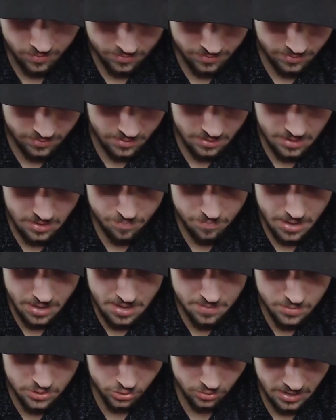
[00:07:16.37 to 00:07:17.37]

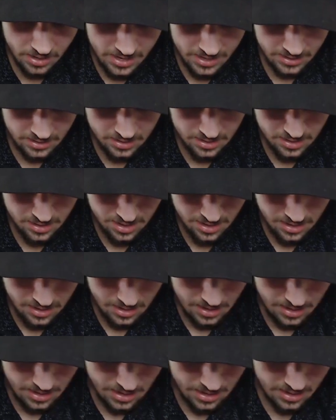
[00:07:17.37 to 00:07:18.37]
Baby Dragon.
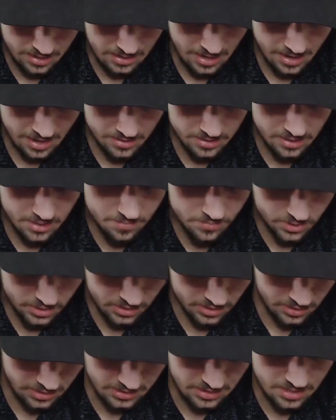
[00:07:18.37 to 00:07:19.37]
And I think I'm
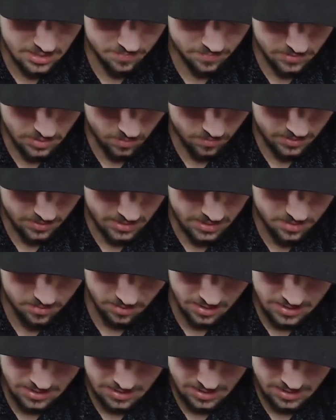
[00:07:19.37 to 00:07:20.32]
just going to keep going in right